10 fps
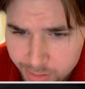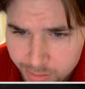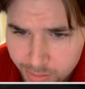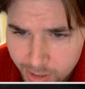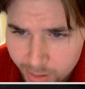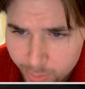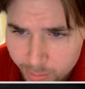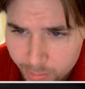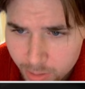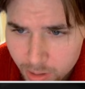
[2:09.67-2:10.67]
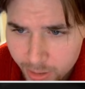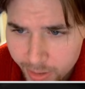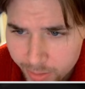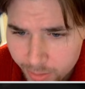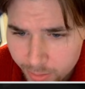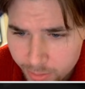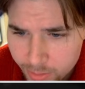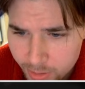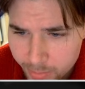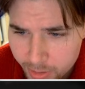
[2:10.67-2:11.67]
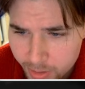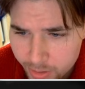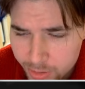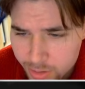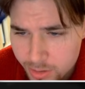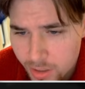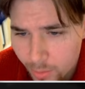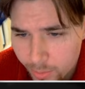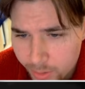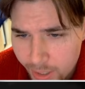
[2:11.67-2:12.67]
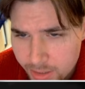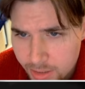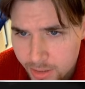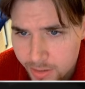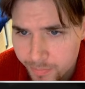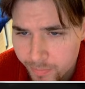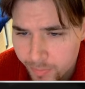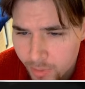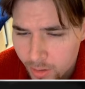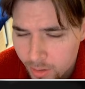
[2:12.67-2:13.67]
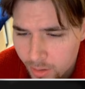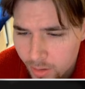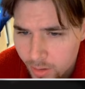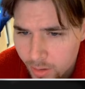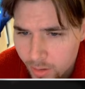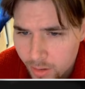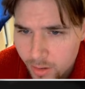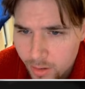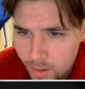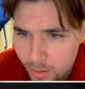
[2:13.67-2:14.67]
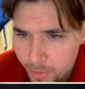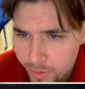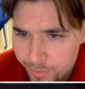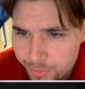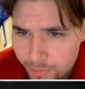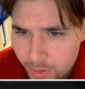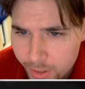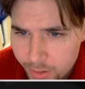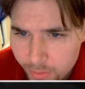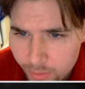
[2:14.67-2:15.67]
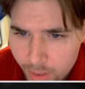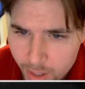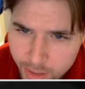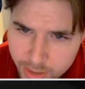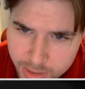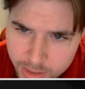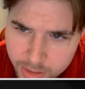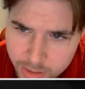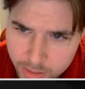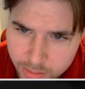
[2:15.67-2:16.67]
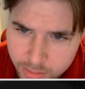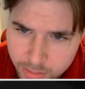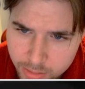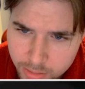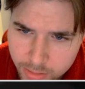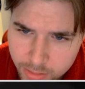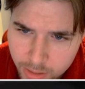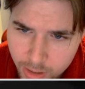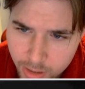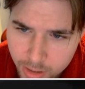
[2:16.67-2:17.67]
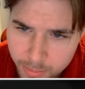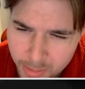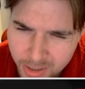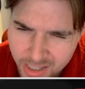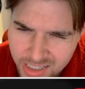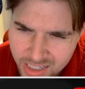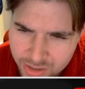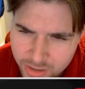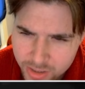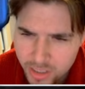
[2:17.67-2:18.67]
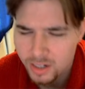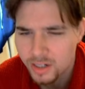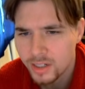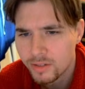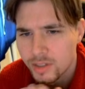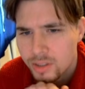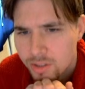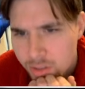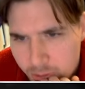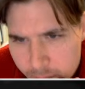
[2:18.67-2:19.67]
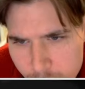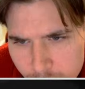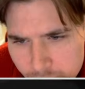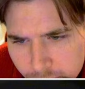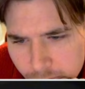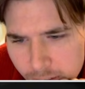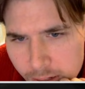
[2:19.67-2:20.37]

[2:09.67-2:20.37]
How do we play it, though? I mean, I can just start with castling. Am I afraid of this? Maybe that's actually kind of a strong move.